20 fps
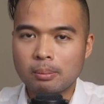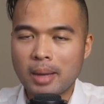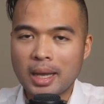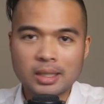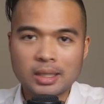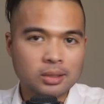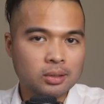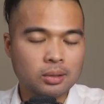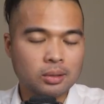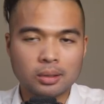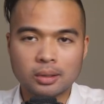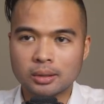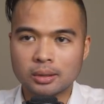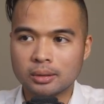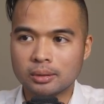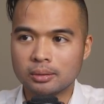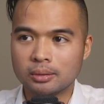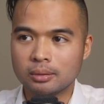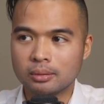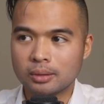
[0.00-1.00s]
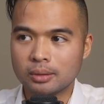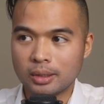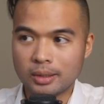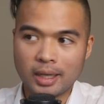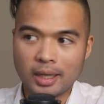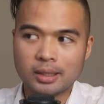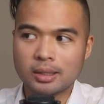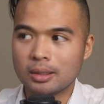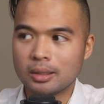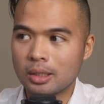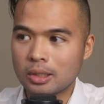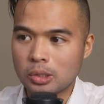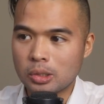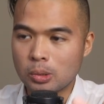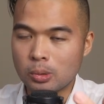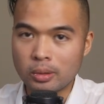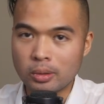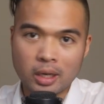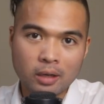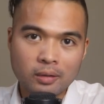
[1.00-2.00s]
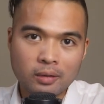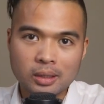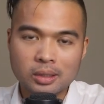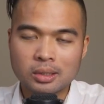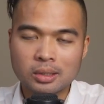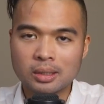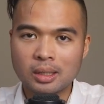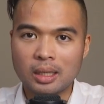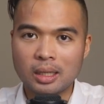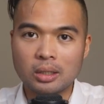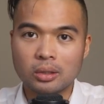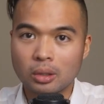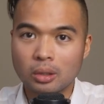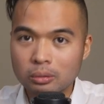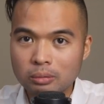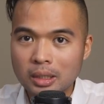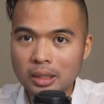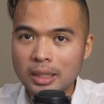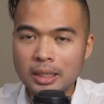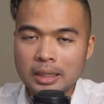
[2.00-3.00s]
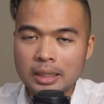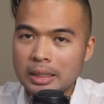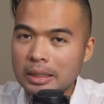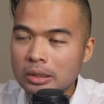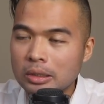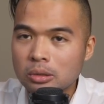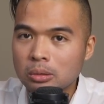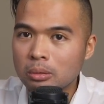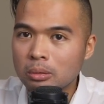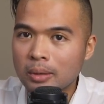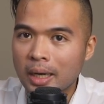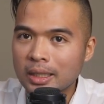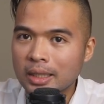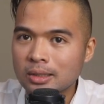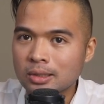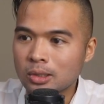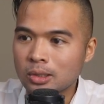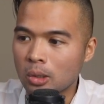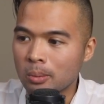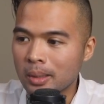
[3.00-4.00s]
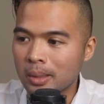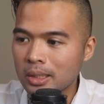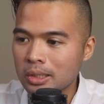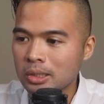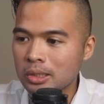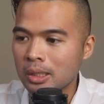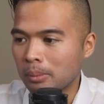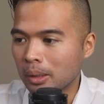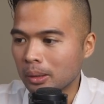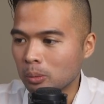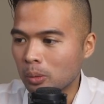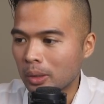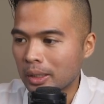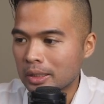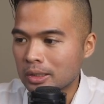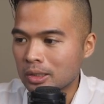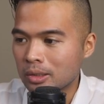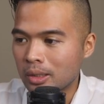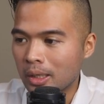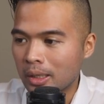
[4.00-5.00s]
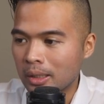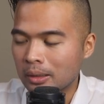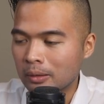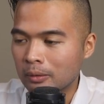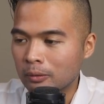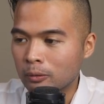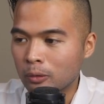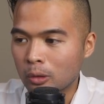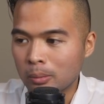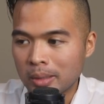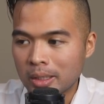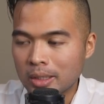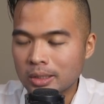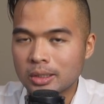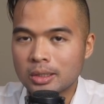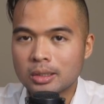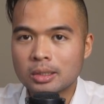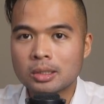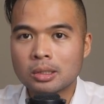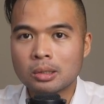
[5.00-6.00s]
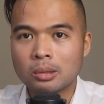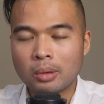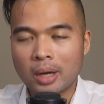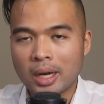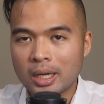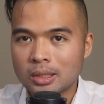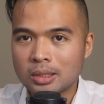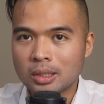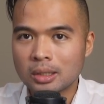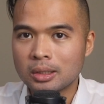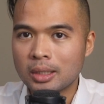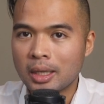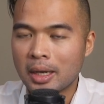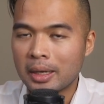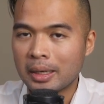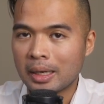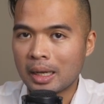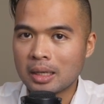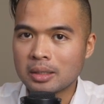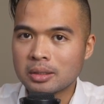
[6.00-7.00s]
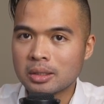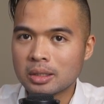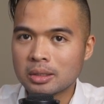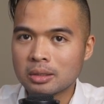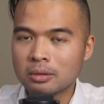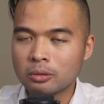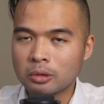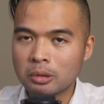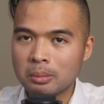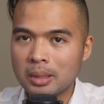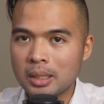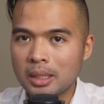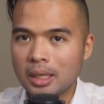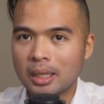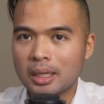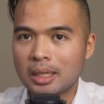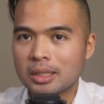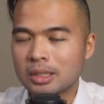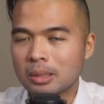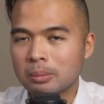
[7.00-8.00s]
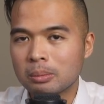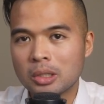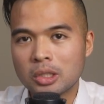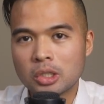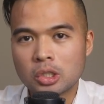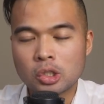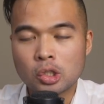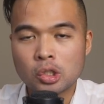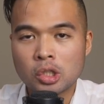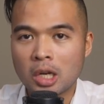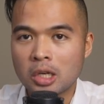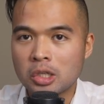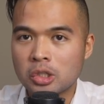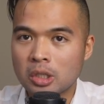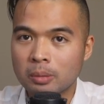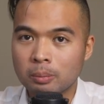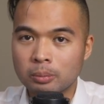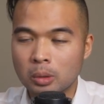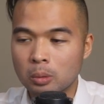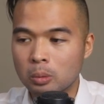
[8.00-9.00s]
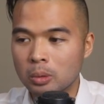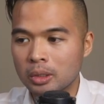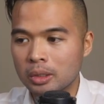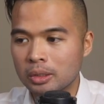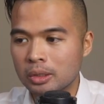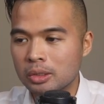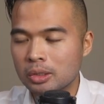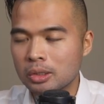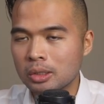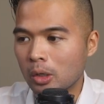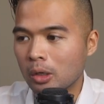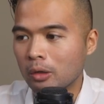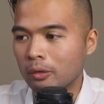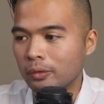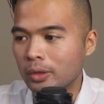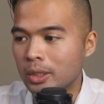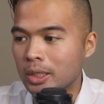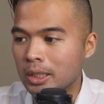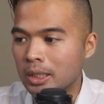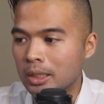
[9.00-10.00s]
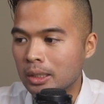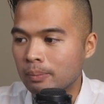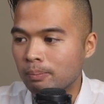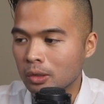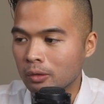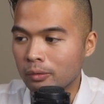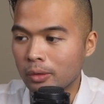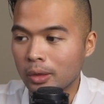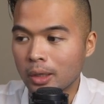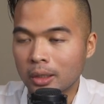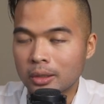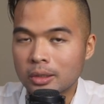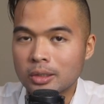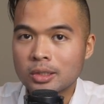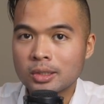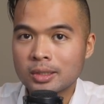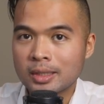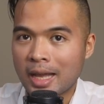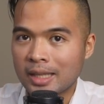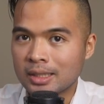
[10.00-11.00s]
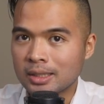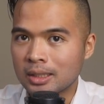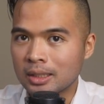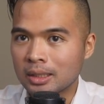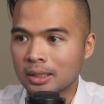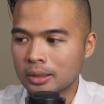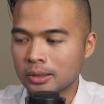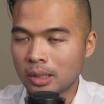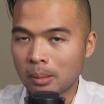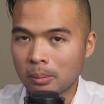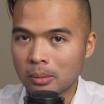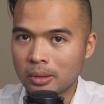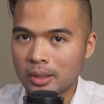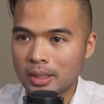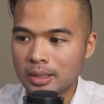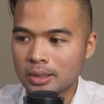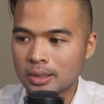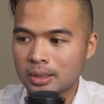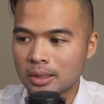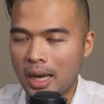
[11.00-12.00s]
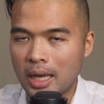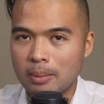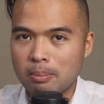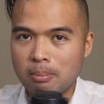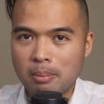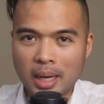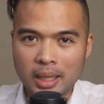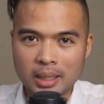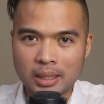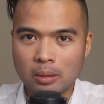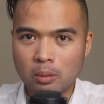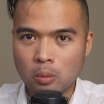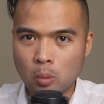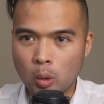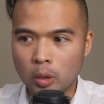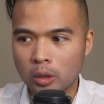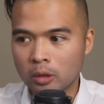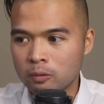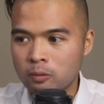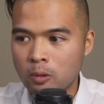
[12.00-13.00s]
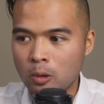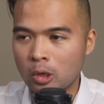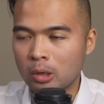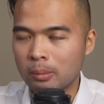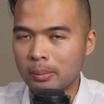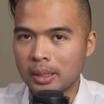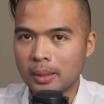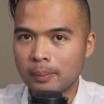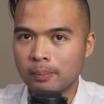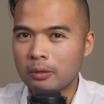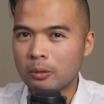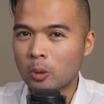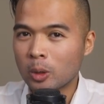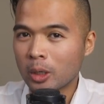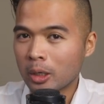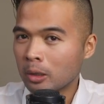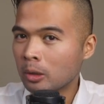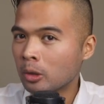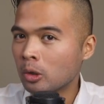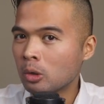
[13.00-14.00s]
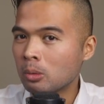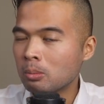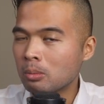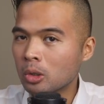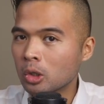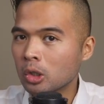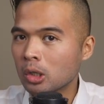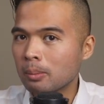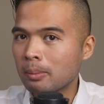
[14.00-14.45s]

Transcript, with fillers: based on the data that you give it. And you don't really need to write so much, but what it's done for me is it's created the analysis for me. And I simply just changed up the words of the sort of non-static summaries and made it work for me. If you want to know more